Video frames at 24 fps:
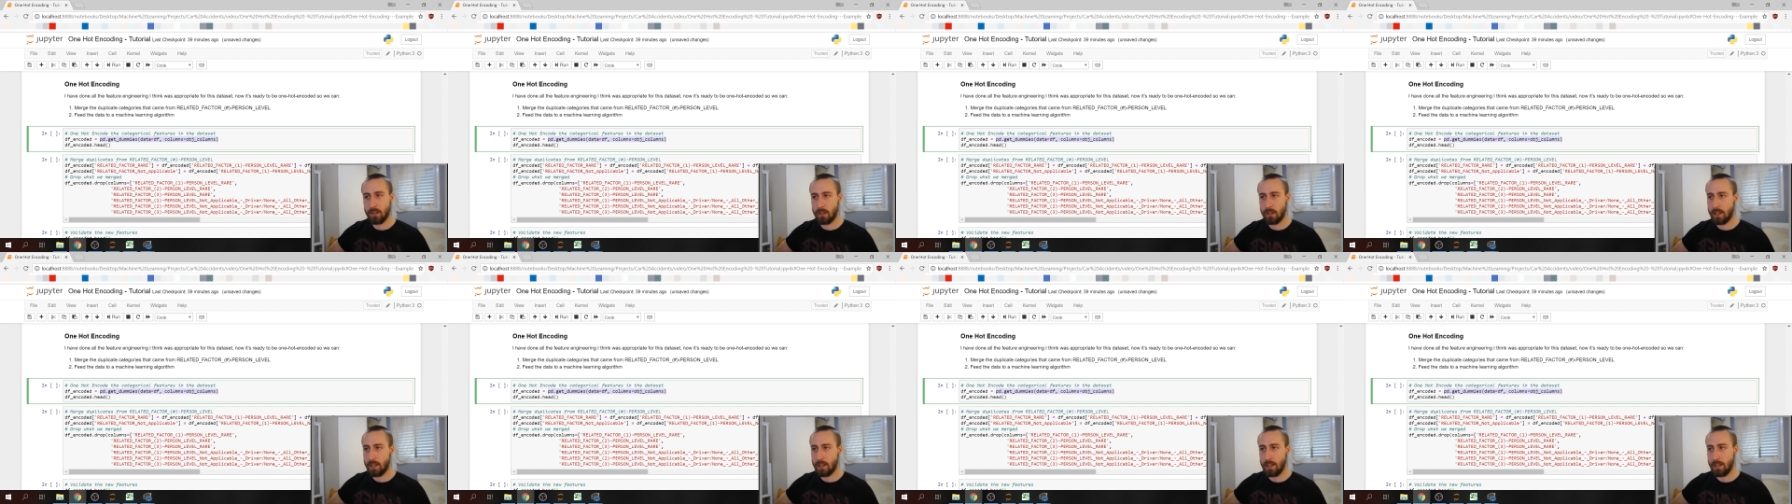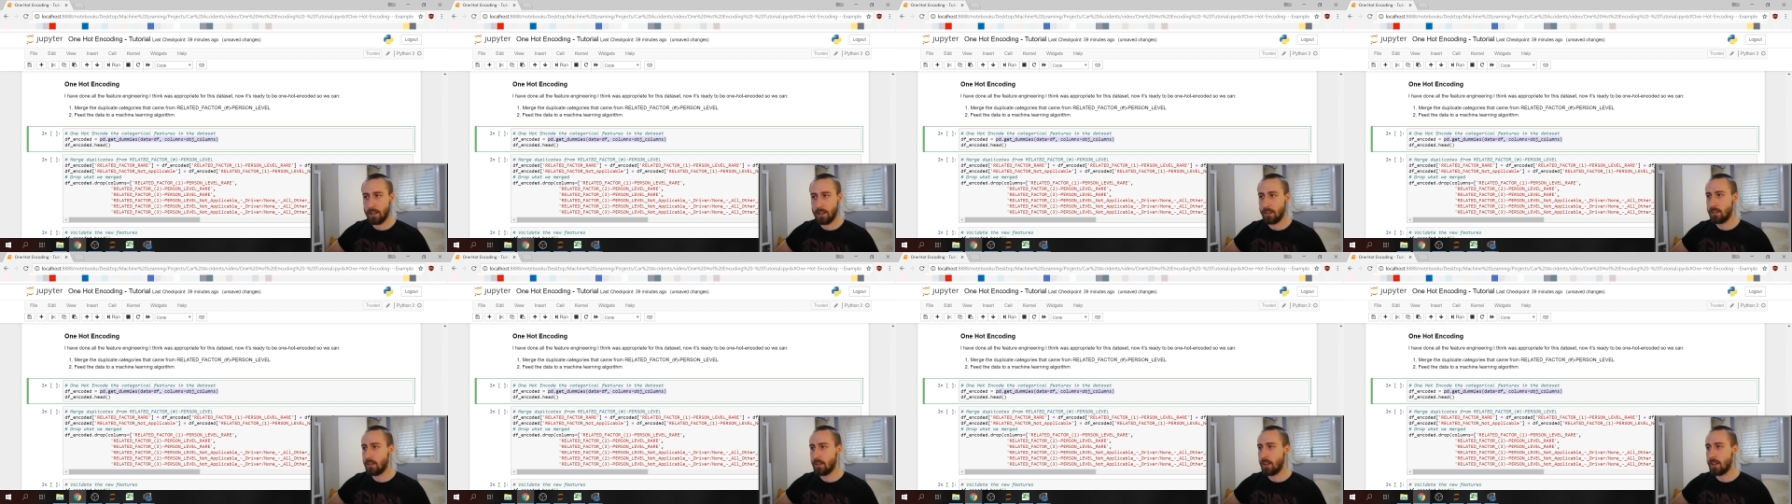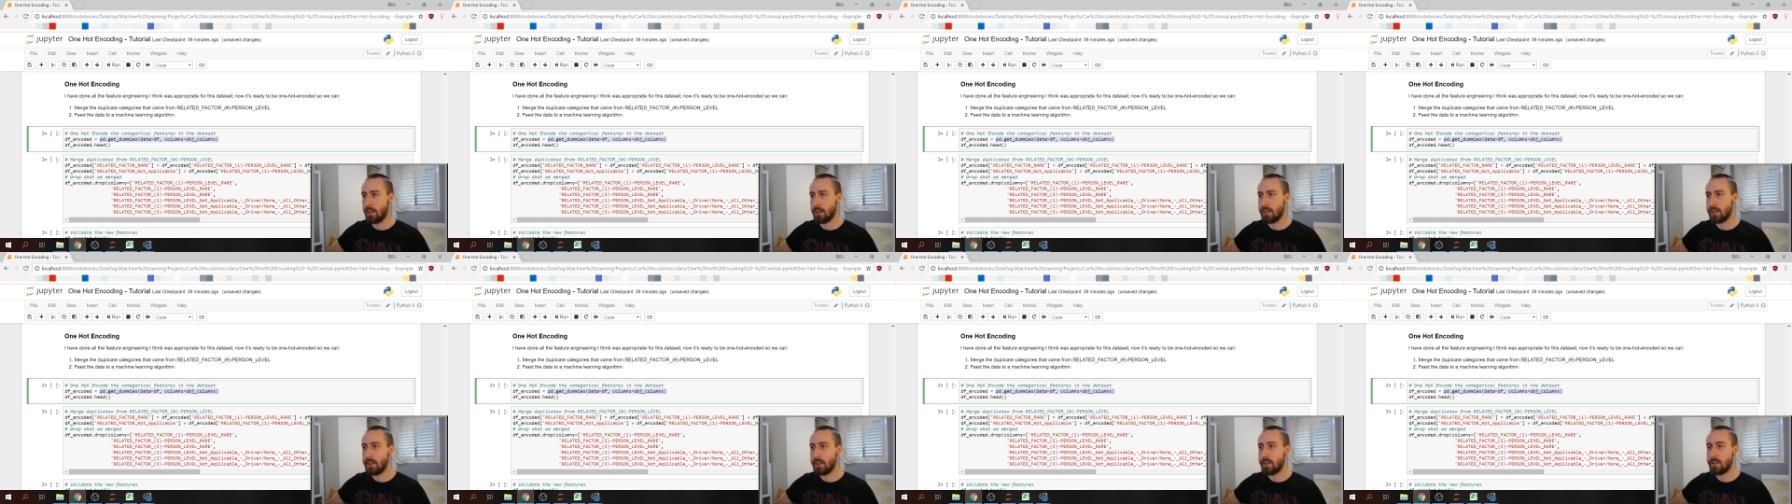clean
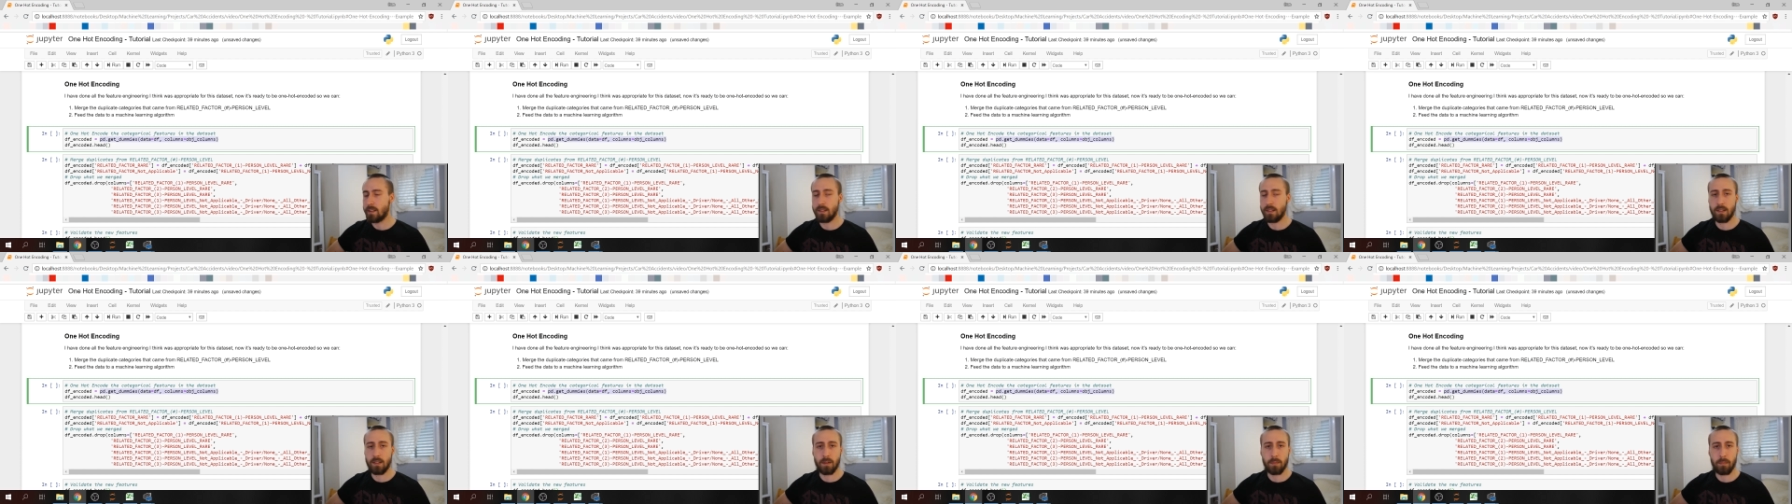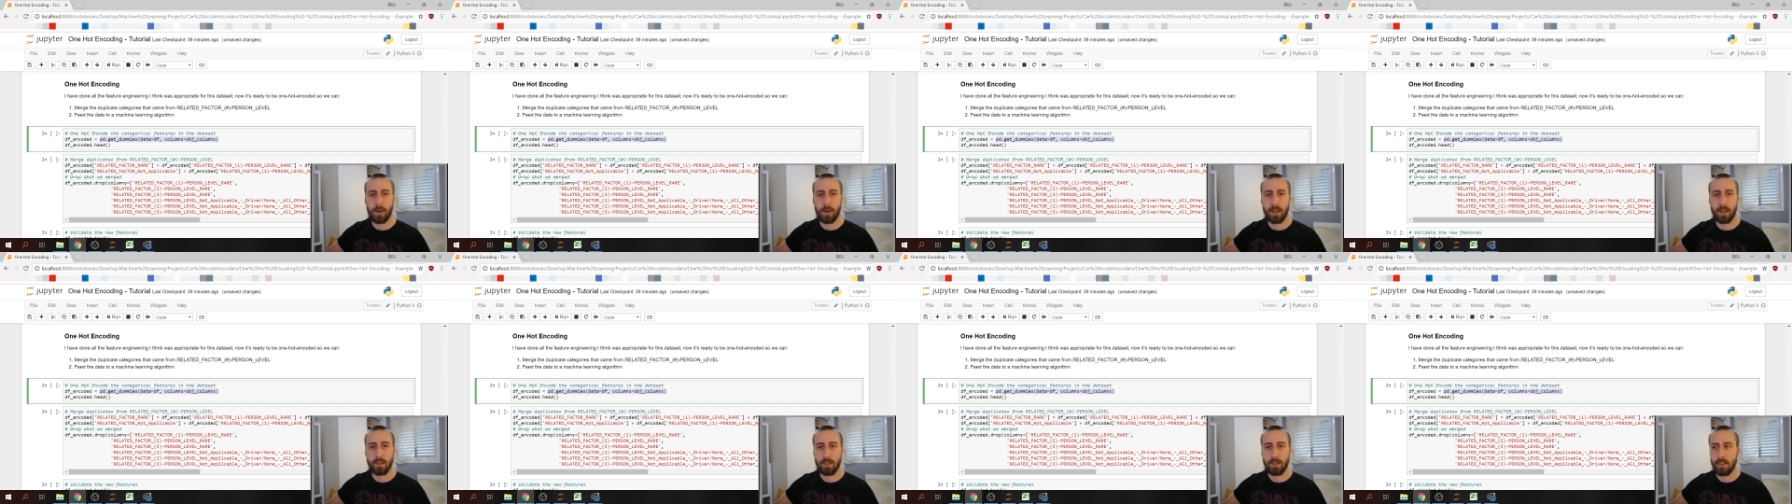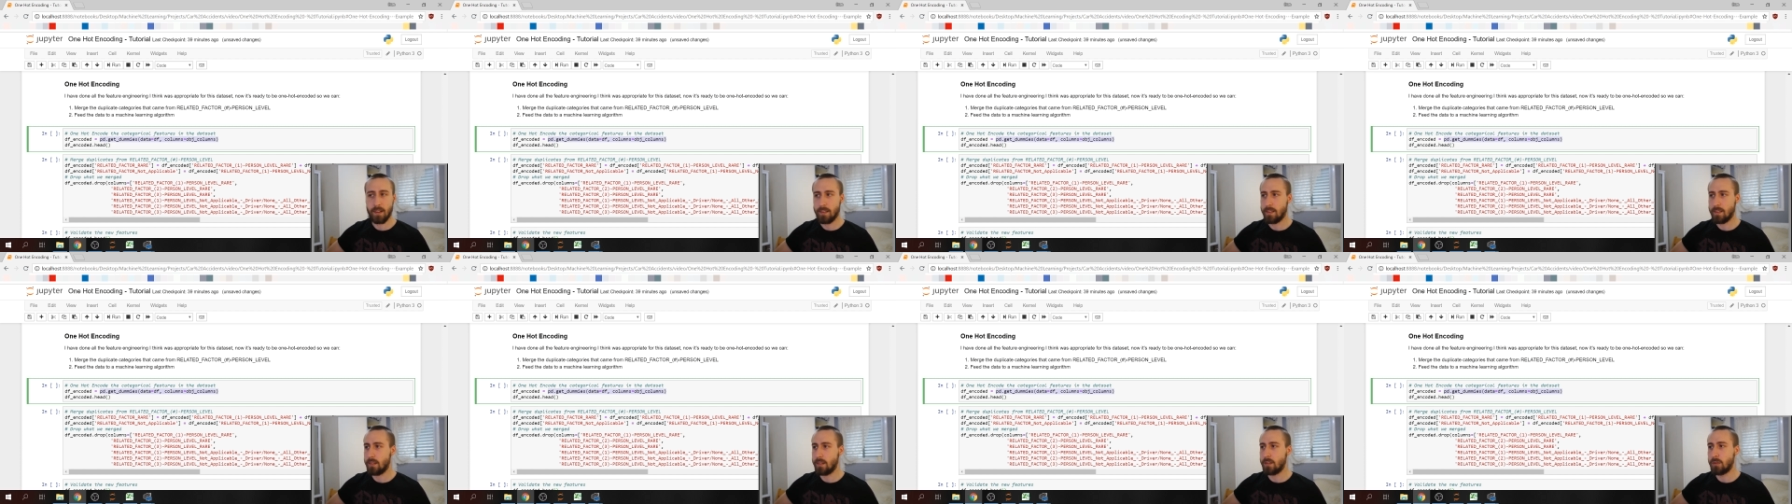and neat in
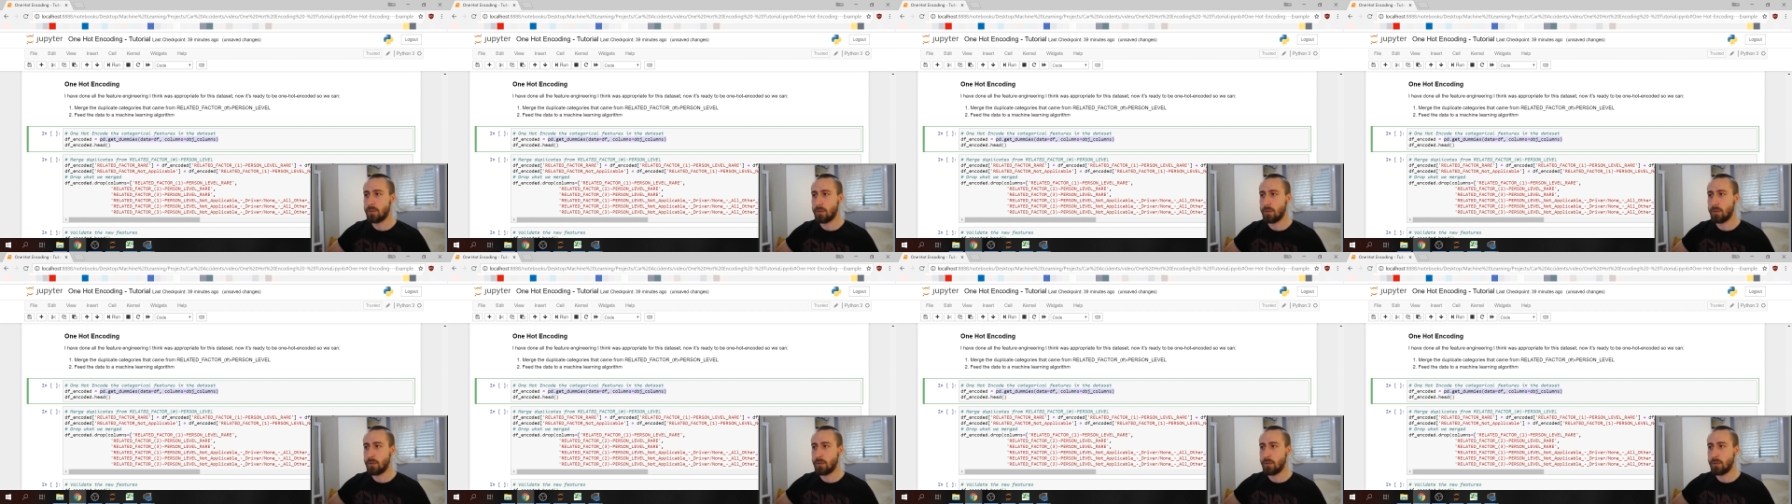pandas.